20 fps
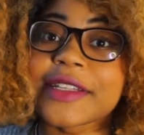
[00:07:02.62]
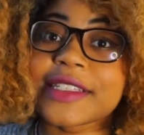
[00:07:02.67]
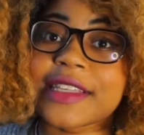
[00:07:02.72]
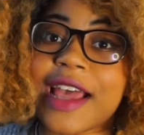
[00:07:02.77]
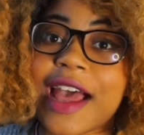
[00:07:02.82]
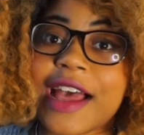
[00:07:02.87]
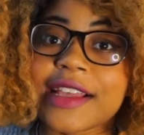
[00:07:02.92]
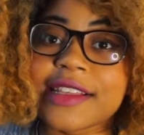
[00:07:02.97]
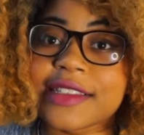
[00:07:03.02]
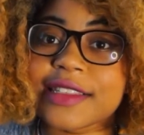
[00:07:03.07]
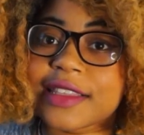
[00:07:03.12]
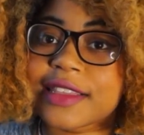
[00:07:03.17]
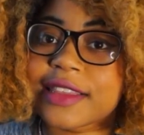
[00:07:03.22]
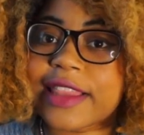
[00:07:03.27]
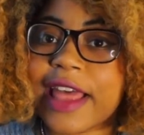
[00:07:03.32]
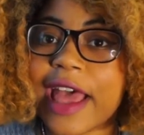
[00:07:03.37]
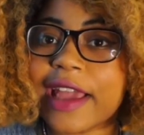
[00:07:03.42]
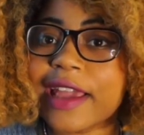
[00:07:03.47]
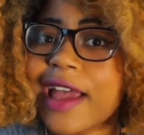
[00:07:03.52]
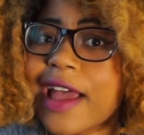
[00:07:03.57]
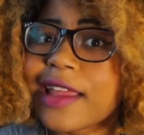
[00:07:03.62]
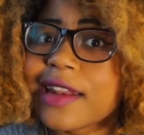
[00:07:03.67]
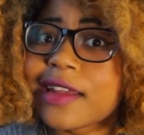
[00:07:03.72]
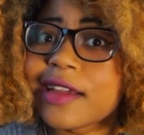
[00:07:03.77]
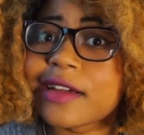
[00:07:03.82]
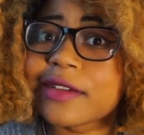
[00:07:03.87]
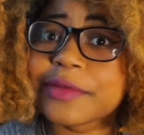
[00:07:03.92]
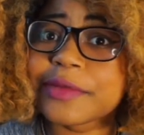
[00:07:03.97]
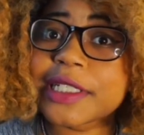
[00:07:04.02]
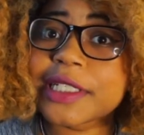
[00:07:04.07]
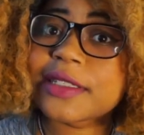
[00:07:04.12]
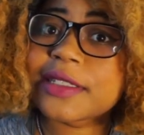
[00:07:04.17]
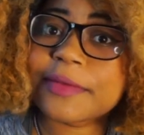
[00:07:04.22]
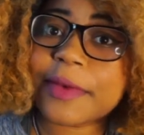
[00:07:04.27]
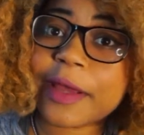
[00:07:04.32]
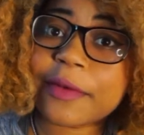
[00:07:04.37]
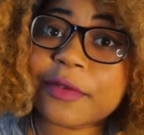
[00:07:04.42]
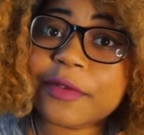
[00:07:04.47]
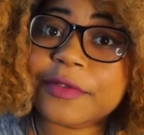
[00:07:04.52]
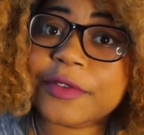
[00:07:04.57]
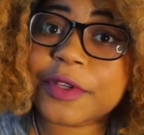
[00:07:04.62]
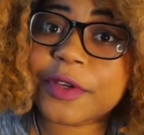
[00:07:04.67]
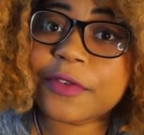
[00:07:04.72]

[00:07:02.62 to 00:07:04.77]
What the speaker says: guys, that kind of completes my review